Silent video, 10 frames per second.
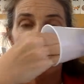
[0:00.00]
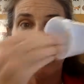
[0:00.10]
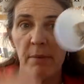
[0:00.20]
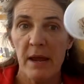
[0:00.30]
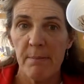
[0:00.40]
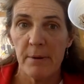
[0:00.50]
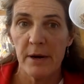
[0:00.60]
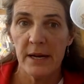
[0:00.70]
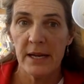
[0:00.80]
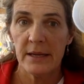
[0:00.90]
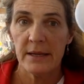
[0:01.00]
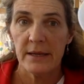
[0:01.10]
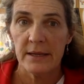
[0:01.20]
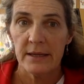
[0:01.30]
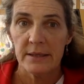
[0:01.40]
the paper in it
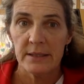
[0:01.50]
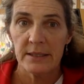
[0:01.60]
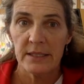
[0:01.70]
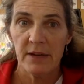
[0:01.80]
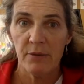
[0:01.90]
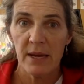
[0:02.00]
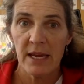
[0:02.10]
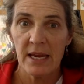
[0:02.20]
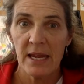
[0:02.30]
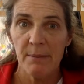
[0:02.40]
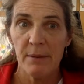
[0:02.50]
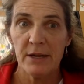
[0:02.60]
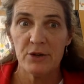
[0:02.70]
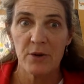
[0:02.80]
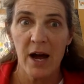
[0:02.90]
to see if we can keep
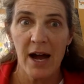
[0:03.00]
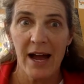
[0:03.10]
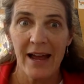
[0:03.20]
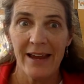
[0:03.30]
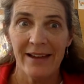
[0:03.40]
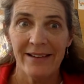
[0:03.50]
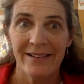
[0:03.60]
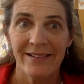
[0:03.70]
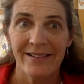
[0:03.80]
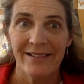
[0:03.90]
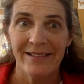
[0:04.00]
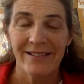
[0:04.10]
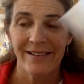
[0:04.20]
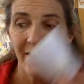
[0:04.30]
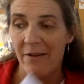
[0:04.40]
it dry.
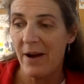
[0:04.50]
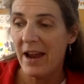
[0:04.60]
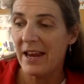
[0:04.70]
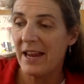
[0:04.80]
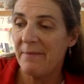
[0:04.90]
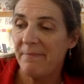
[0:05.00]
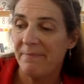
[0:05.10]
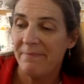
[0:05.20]
All righty.